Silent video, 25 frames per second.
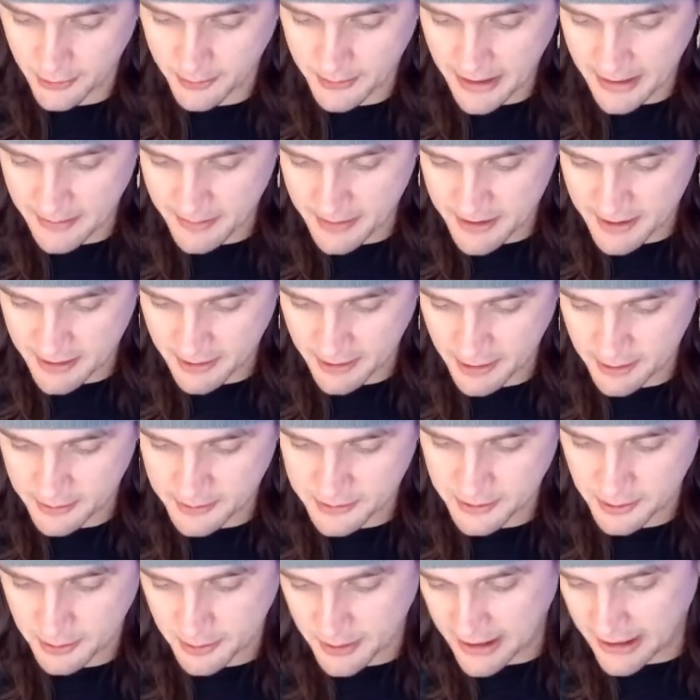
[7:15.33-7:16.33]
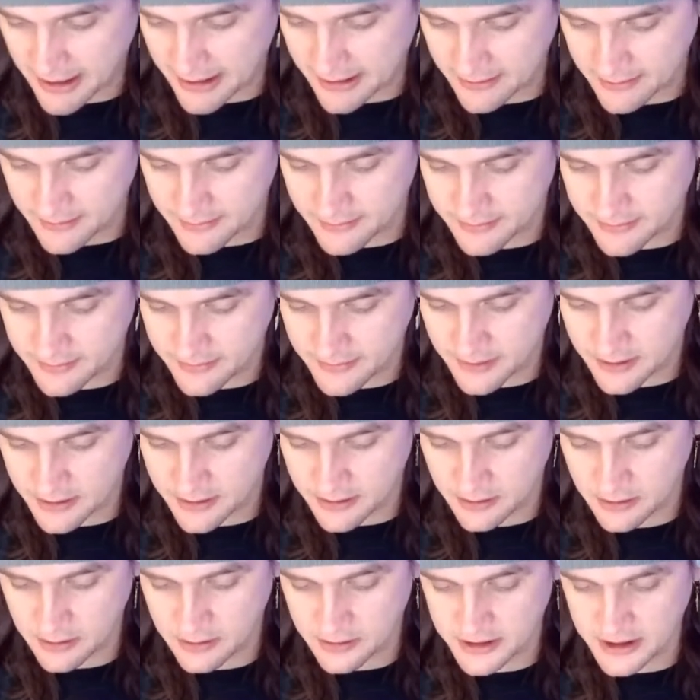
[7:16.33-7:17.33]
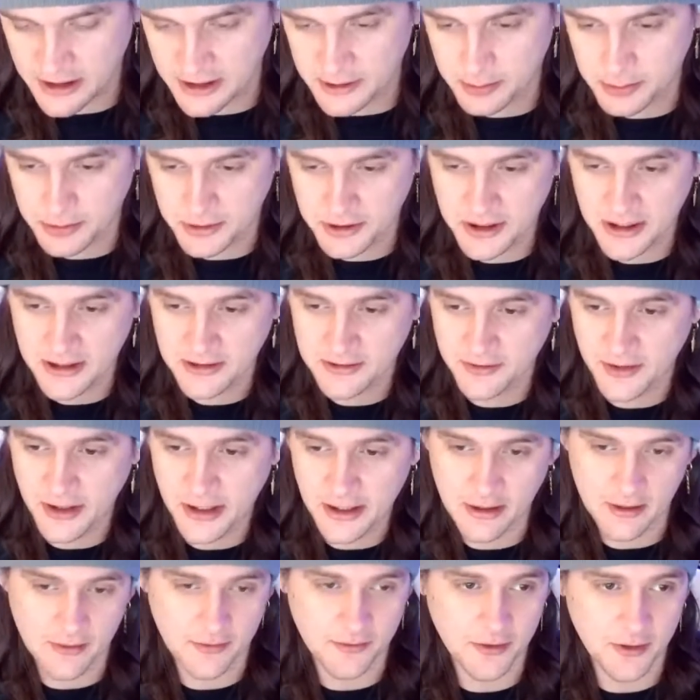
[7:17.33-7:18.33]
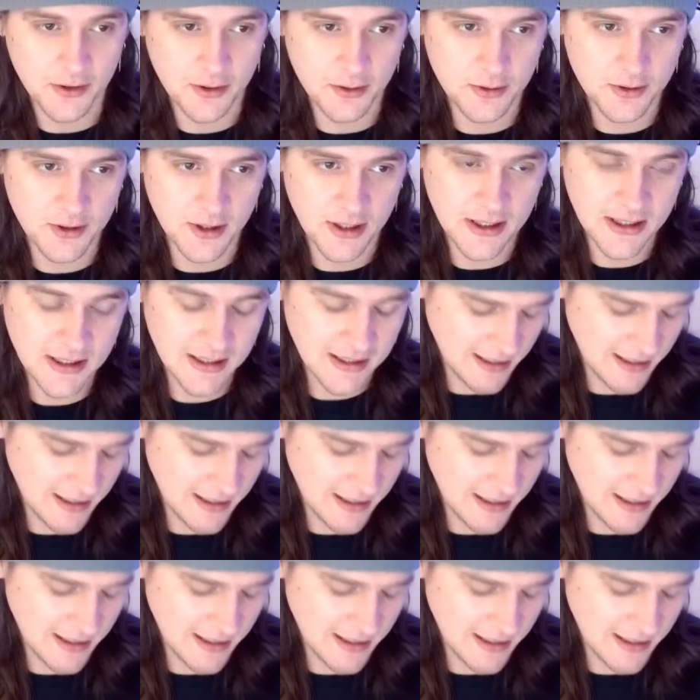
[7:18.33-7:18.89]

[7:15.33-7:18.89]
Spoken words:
Maybe the loan's okay. Well, 6% is very confused.